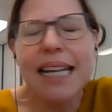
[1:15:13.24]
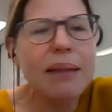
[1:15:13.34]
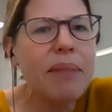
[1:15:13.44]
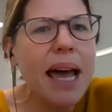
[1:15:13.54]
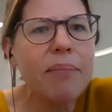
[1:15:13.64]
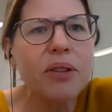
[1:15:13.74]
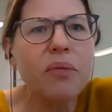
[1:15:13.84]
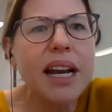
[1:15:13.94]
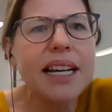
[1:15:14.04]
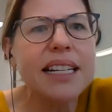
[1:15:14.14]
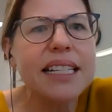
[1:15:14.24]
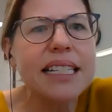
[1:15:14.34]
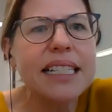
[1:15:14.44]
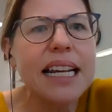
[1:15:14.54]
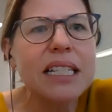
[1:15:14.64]
asset map and
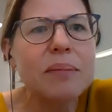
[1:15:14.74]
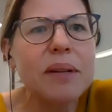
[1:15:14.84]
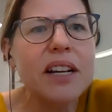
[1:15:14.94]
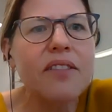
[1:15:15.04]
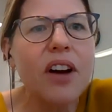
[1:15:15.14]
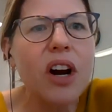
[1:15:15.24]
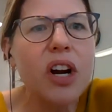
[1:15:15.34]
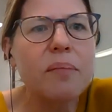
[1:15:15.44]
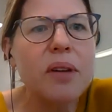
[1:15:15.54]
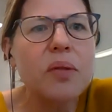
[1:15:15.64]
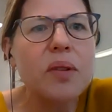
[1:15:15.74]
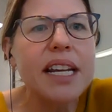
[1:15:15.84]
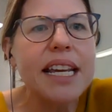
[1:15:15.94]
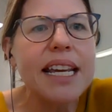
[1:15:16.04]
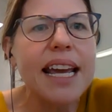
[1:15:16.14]
readiness assessment of our
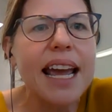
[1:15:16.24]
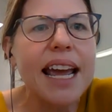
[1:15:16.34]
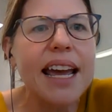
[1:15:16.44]
community,